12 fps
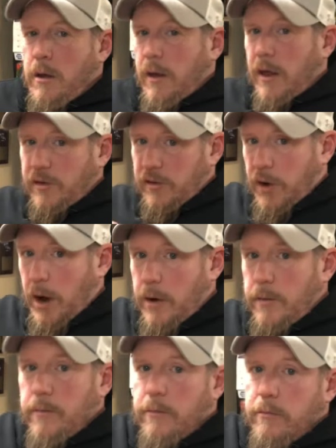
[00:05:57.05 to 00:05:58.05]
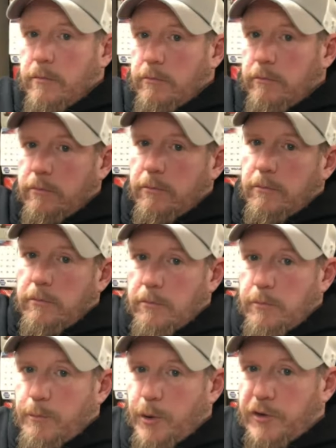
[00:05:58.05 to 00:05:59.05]
That's done.
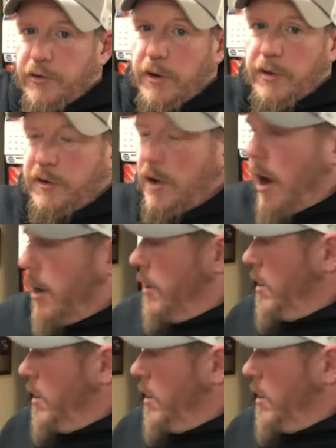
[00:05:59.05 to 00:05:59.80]
Pushed to the side.